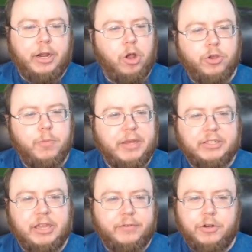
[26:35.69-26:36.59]
and all you
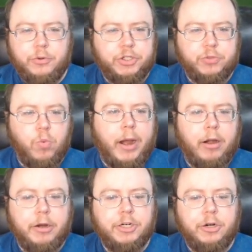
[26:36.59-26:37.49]
basically have to do is just
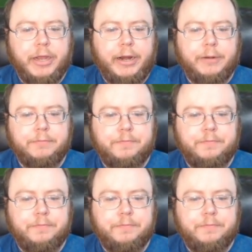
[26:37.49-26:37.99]
wire in your data.